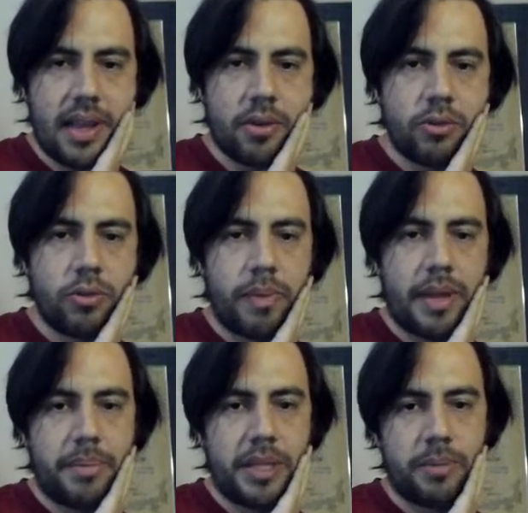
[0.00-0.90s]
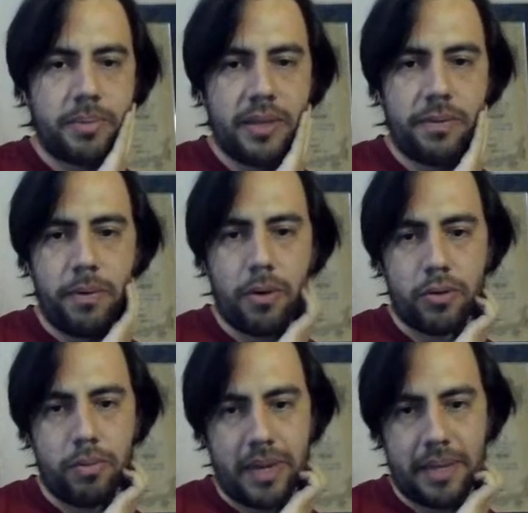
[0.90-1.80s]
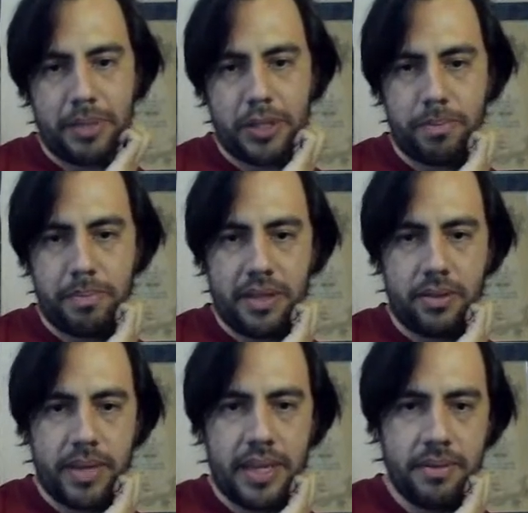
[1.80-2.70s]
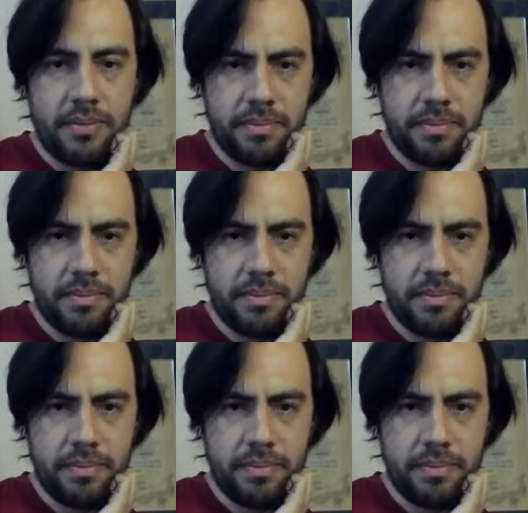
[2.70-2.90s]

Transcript: I'm going to play bishop c4 to play bishop b3.